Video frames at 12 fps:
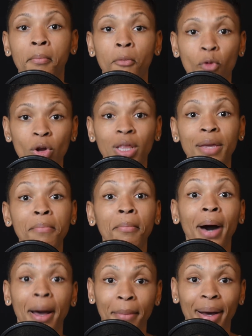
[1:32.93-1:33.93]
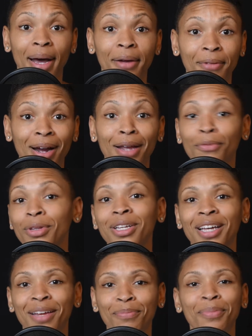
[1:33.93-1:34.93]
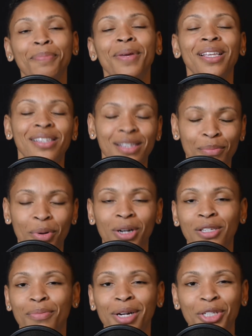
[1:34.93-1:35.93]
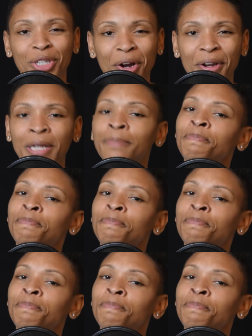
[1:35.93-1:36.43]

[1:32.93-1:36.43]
Really my mind, right? We look at pieces and parts of my journey